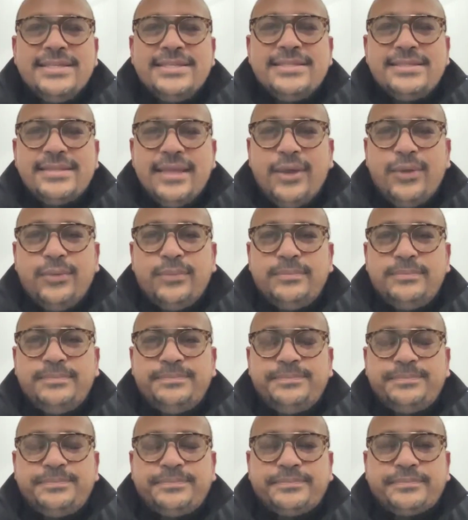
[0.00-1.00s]
So
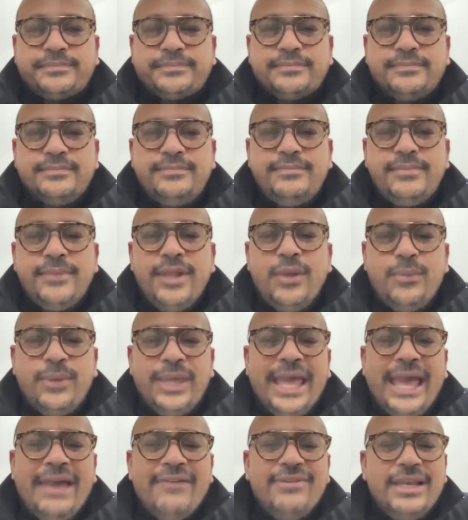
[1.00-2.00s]
we
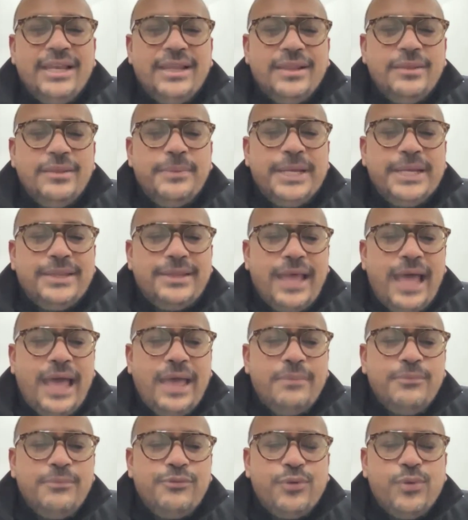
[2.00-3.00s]
have a little bit of
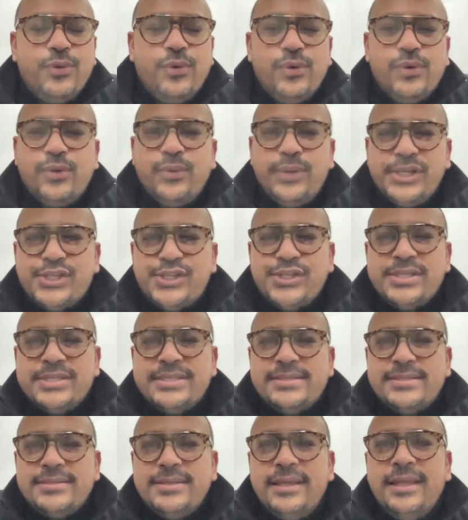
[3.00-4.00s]
time for
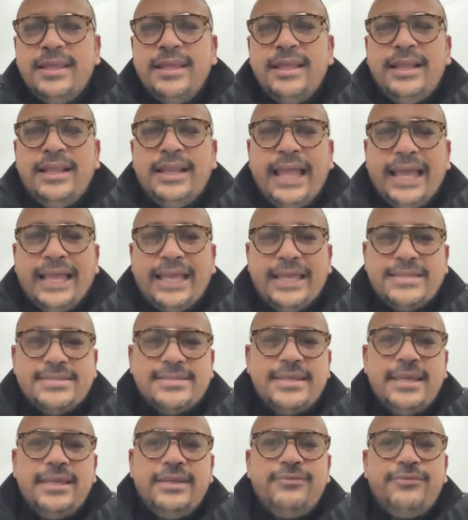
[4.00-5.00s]
questions. Like I
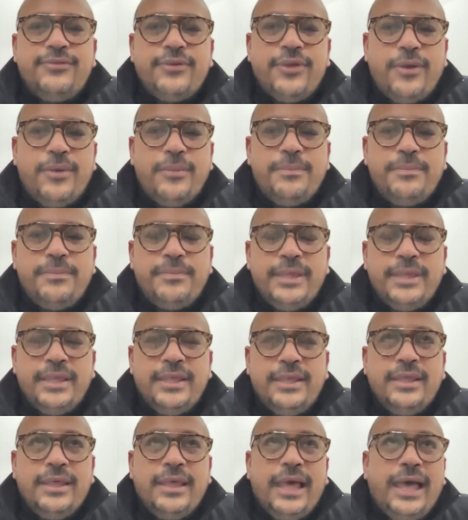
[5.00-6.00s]
said,
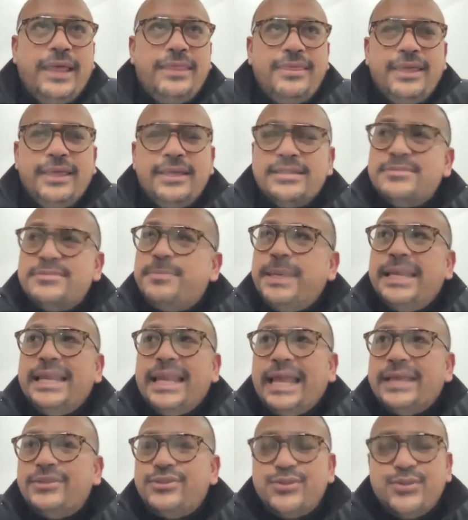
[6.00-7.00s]
I think it's been
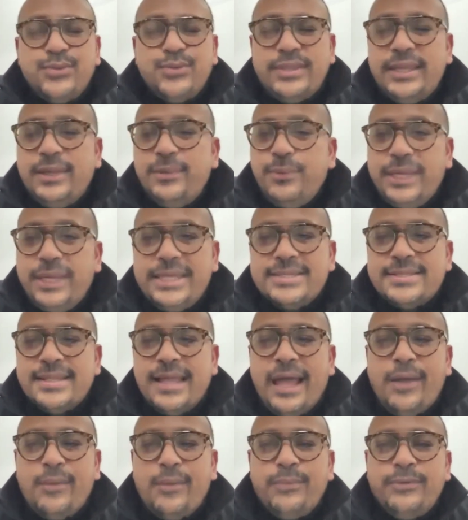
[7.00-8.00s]
like 2-3 weeks
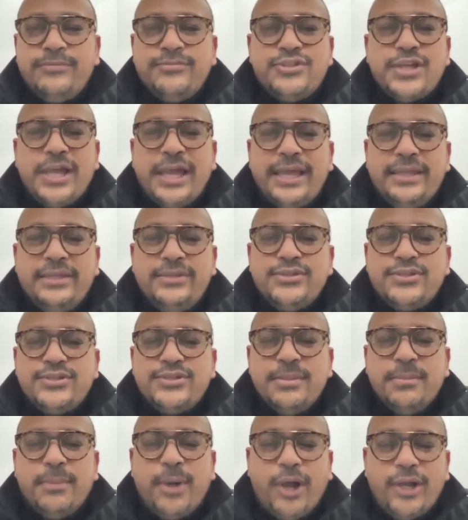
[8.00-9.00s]
now, we've changed
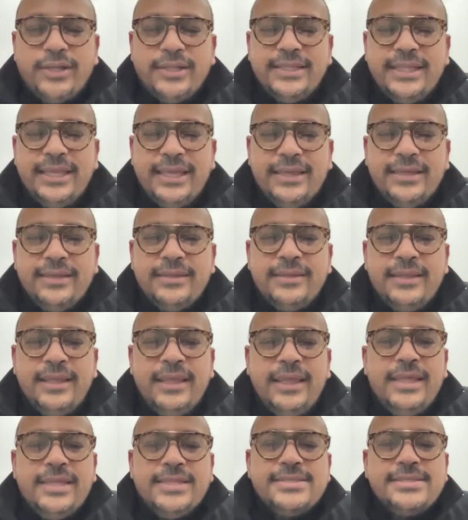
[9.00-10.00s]
the model here.
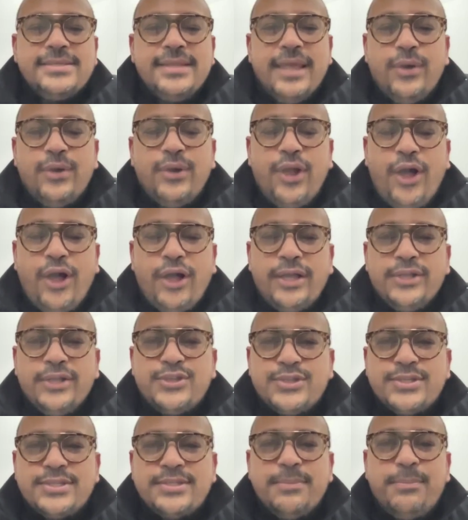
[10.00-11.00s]
It's no longer
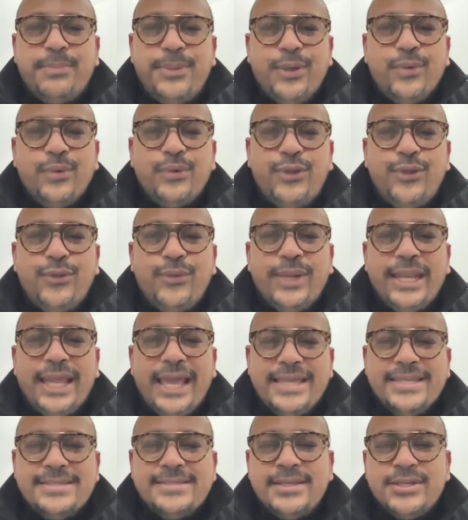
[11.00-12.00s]
just a pure
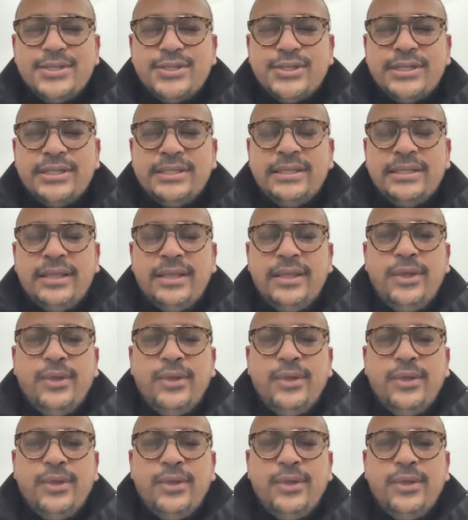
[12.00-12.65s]
Q&A session.